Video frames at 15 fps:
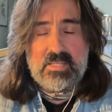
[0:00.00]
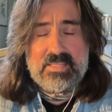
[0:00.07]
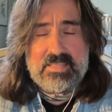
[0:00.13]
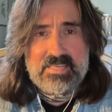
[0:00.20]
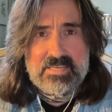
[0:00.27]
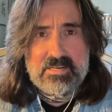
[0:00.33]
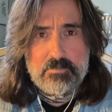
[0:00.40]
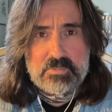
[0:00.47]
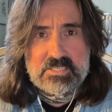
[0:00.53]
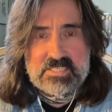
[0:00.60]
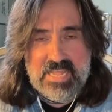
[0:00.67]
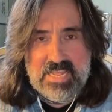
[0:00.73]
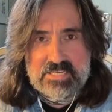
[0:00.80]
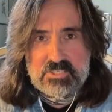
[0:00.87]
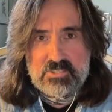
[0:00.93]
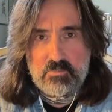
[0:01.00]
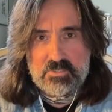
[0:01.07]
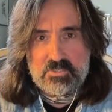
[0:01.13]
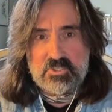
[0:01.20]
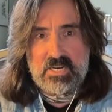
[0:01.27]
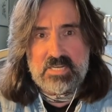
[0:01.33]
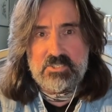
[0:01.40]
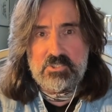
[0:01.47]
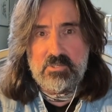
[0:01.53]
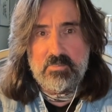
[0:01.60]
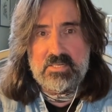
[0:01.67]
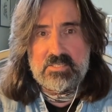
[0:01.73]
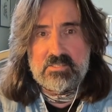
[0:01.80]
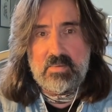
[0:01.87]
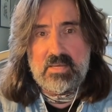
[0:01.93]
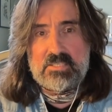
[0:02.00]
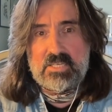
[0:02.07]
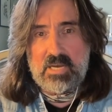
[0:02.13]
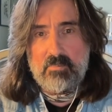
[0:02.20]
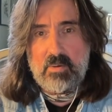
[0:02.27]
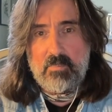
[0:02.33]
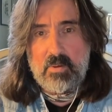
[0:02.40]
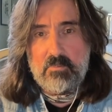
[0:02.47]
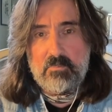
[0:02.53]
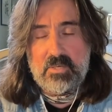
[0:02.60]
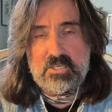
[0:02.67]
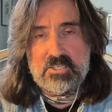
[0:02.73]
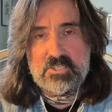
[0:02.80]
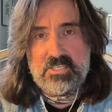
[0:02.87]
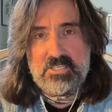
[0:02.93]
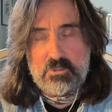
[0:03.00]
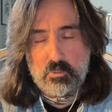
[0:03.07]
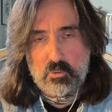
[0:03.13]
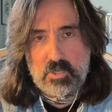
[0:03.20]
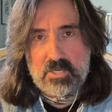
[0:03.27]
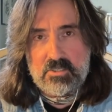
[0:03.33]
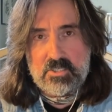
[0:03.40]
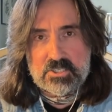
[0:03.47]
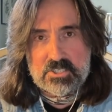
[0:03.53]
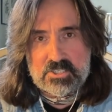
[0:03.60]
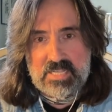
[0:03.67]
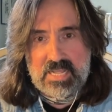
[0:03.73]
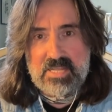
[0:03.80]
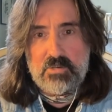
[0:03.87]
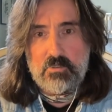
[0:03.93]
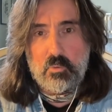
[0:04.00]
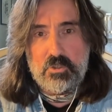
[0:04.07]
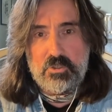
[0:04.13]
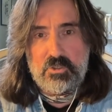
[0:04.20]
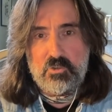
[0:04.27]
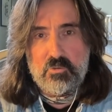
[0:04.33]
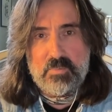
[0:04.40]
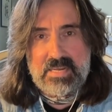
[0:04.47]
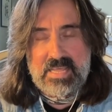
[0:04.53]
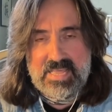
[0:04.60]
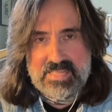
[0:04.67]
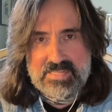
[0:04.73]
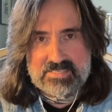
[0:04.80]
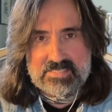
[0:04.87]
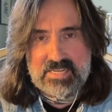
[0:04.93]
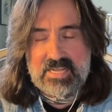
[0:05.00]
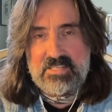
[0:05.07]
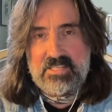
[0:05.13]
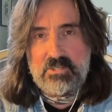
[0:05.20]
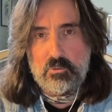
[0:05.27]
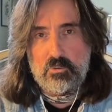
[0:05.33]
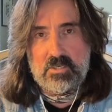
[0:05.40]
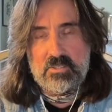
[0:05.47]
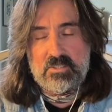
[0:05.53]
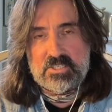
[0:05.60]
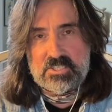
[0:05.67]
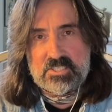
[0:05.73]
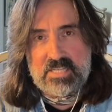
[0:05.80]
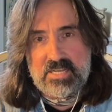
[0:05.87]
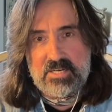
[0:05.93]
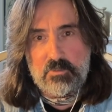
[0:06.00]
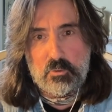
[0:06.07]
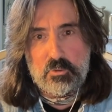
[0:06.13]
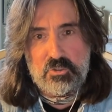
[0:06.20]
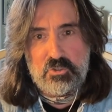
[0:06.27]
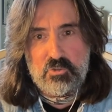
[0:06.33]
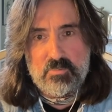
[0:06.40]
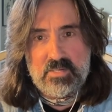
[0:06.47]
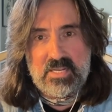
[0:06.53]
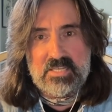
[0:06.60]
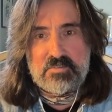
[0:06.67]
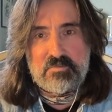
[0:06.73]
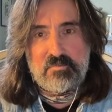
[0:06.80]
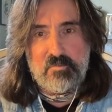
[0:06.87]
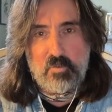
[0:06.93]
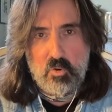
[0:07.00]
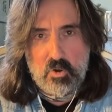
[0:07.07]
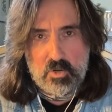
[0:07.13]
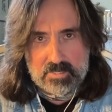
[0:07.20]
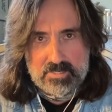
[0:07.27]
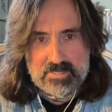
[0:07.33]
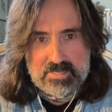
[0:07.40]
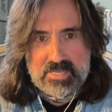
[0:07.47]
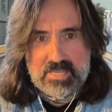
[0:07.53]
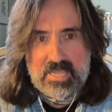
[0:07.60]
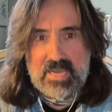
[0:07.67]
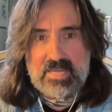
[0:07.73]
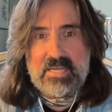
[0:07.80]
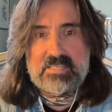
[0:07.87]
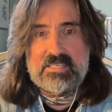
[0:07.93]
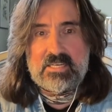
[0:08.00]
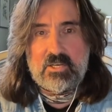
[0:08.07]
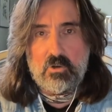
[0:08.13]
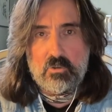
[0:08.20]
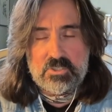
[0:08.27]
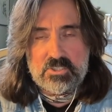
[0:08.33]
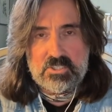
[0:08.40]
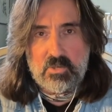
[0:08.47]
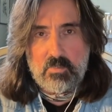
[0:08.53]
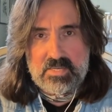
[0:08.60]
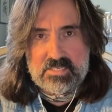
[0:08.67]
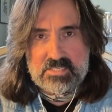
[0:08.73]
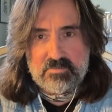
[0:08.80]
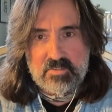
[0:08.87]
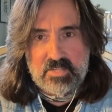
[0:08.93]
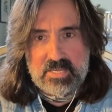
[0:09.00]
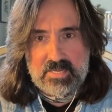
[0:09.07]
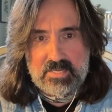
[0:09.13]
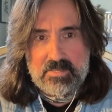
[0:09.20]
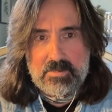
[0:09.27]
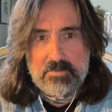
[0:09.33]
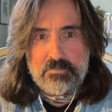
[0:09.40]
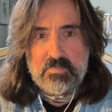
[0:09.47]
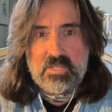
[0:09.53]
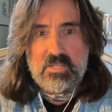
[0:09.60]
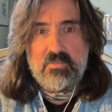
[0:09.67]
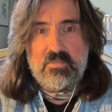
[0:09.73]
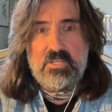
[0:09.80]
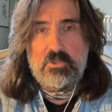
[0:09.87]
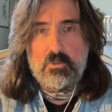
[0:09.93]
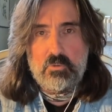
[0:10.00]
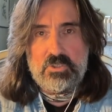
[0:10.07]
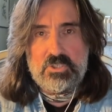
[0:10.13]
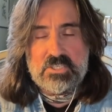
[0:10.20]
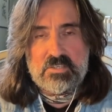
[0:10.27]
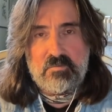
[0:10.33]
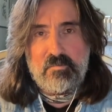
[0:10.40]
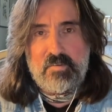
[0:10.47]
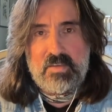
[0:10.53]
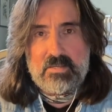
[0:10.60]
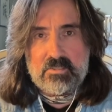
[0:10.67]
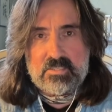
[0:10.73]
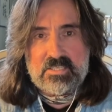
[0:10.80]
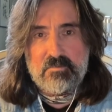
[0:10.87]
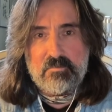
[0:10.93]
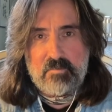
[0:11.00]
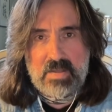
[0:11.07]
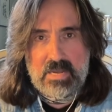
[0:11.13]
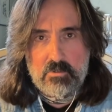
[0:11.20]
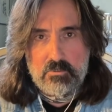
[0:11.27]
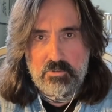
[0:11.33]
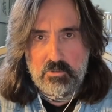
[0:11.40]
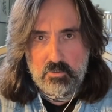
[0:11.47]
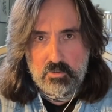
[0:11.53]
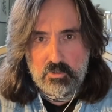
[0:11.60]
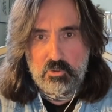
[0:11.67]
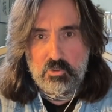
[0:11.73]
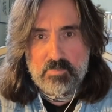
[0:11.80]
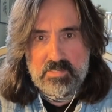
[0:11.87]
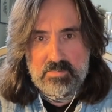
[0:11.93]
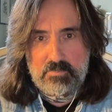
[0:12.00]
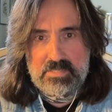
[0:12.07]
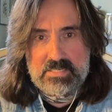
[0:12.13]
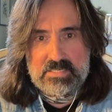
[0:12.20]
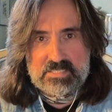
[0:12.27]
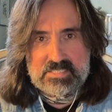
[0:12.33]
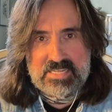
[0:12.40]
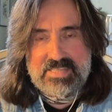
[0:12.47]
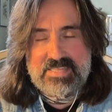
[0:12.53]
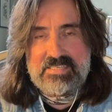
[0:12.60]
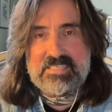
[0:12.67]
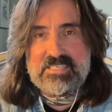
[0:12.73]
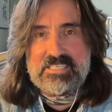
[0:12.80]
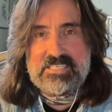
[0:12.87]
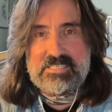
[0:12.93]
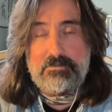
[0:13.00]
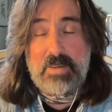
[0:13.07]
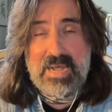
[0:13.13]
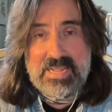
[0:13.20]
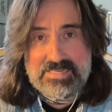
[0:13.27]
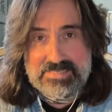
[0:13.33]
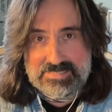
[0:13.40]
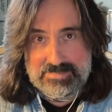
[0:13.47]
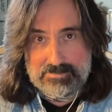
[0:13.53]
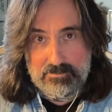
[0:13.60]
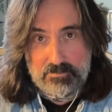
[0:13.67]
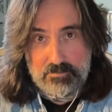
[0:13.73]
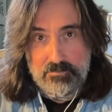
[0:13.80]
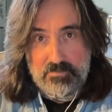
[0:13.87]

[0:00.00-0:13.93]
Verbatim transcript: their obsession with transhumanism has come about because they don't understand what human is and they don't understand what human is for. And as a consequence of that, they don't just fail to value human beings, they despise them.